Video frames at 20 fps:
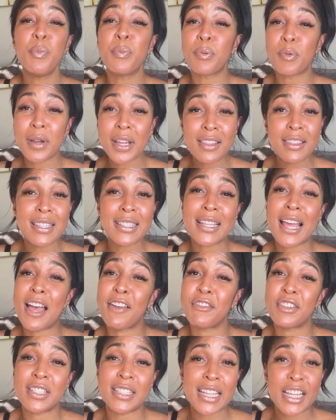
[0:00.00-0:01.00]
bring this
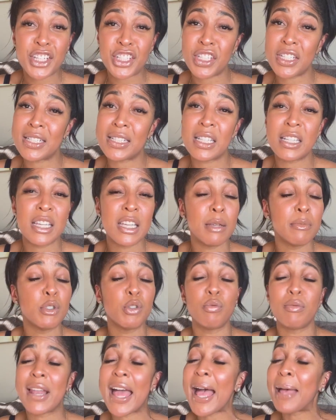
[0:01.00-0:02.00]
conversation to him, do
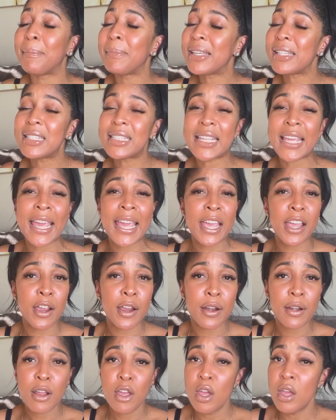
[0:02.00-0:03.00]
not be
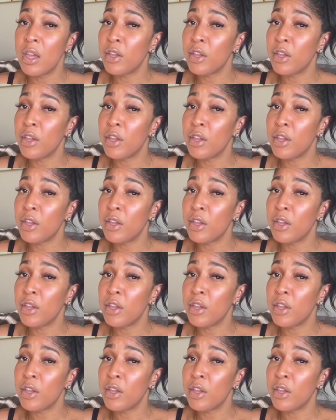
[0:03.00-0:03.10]
scared.